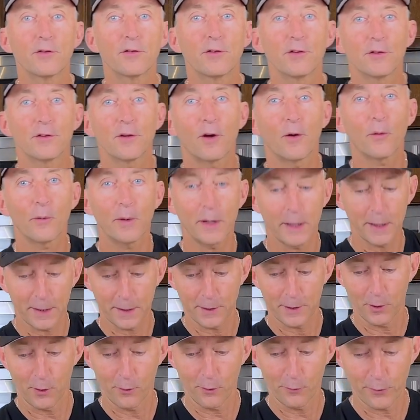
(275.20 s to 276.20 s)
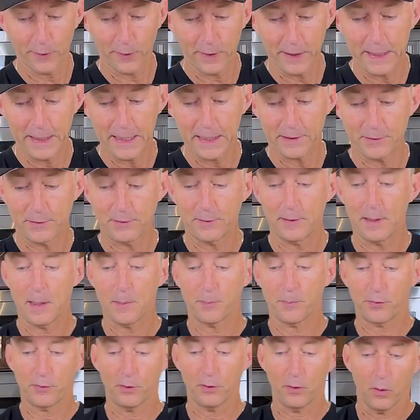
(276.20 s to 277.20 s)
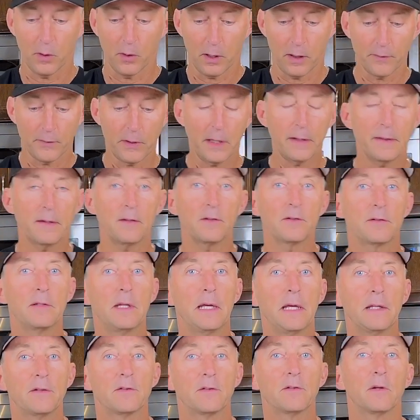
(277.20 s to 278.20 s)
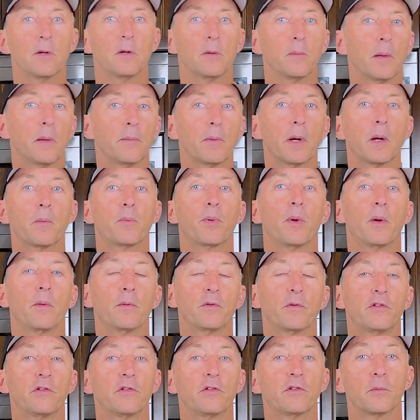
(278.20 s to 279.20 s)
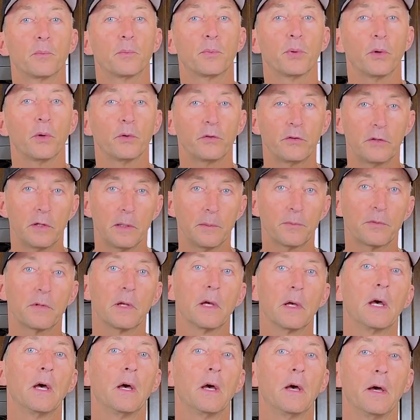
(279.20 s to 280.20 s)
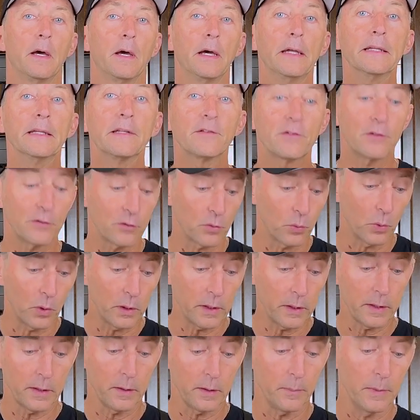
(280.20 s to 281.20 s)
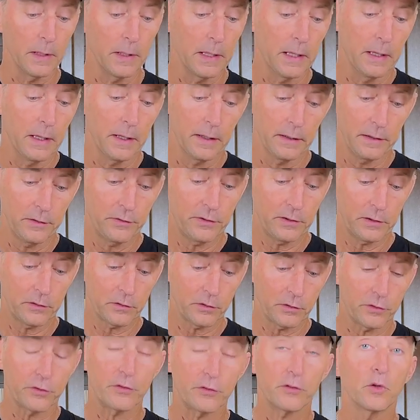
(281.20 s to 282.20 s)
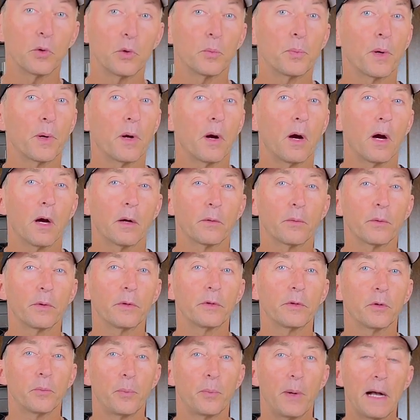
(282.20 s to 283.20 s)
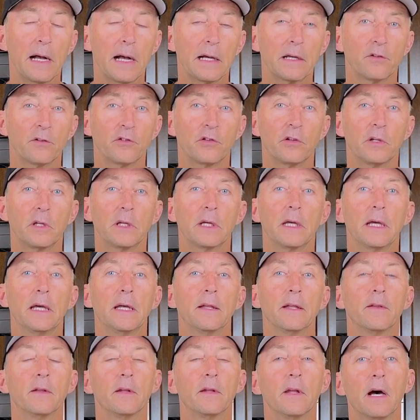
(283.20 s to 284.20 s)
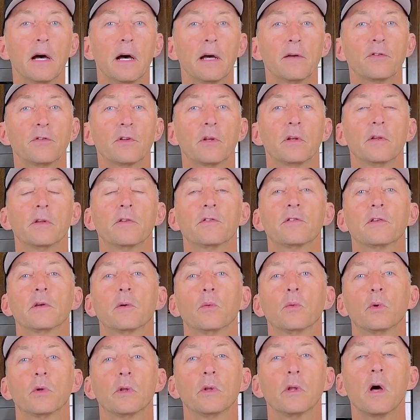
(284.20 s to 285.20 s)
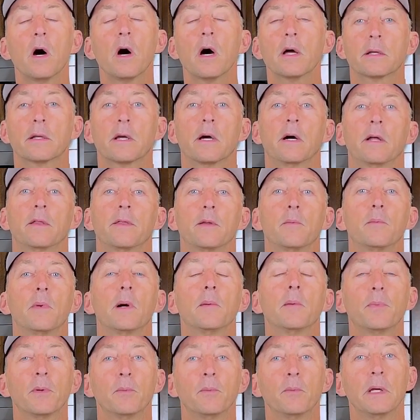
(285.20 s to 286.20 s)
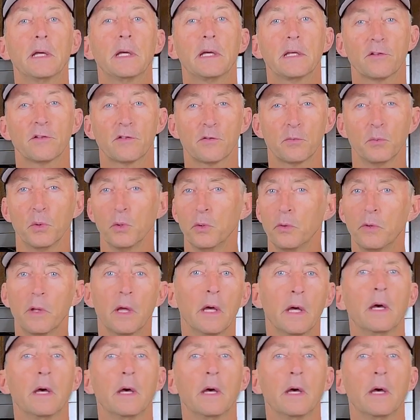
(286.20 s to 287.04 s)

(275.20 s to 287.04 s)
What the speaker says: She's all ready to go for the next step. So I've got these dates here. Remember, I promised you some pro tips and this is one of them. These things are super hard when they're packaging and the knives on this thing will not cut them up and make it smooth.